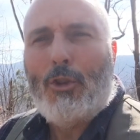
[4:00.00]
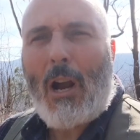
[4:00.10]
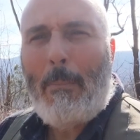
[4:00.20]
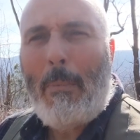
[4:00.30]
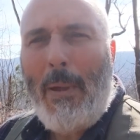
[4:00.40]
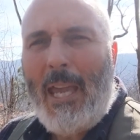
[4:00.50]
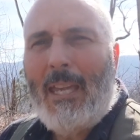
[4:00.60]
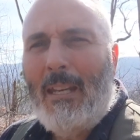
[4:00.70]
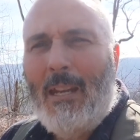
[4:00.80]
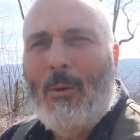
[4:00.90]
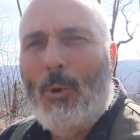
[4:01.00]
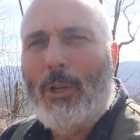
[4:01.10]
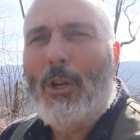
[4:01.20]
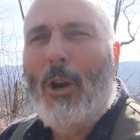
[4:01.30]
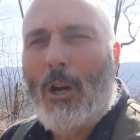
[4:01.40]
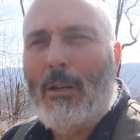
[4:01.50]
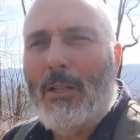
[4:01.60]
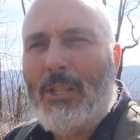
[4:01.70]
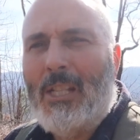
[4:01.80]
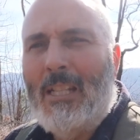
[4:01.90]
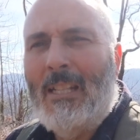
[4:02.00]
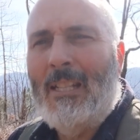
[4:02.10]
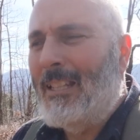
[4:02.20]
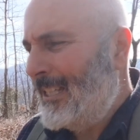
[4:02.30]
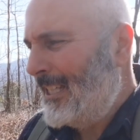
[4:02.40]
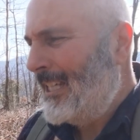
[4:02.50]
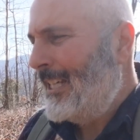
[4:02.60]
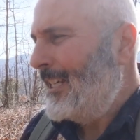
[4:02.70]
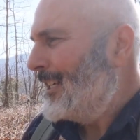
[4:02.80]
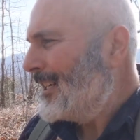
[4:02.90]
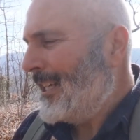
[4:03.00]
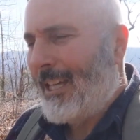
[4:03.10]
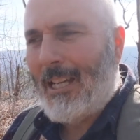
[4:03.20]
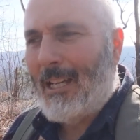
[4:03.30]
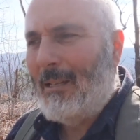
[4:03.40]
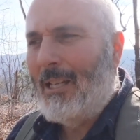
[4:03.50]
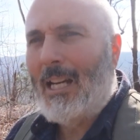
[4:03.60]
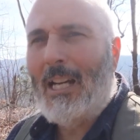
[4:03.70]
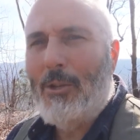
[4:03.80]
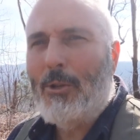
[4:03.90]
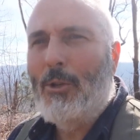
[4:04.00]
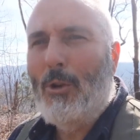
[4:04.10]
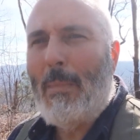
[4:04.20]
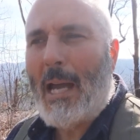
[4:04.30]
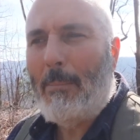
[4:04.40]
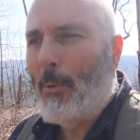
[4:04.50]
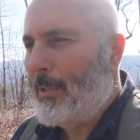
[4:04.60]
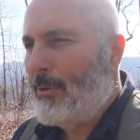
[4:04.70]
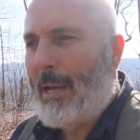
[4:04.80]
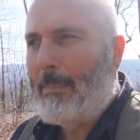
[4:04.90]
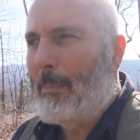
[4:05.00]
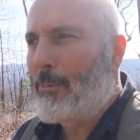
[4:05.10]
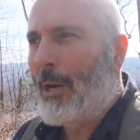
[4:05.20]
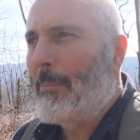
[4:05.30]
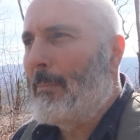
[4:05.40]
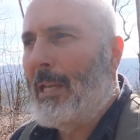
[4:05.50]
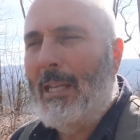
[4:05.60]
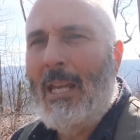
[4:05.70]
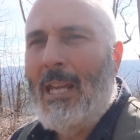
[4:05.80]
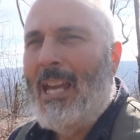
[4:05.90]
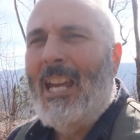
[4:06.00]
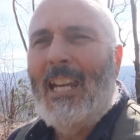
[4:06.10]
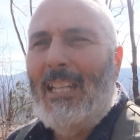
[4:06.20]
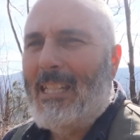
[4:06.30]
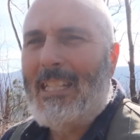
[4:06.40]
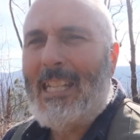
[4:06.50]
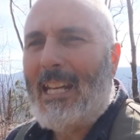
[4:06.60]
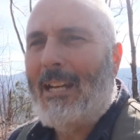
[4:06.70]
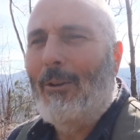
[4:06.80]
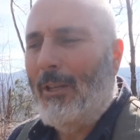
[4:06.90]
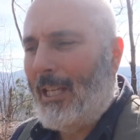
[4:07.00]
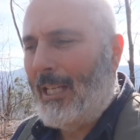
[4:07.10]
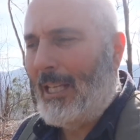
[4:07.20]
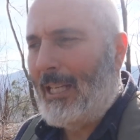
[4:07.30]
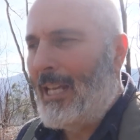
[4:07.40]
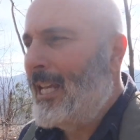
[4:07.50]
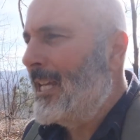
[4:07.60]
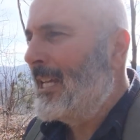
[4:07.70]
drop a pin where your car is on your Google map. Open your map up, drop the pin, and then set out. And then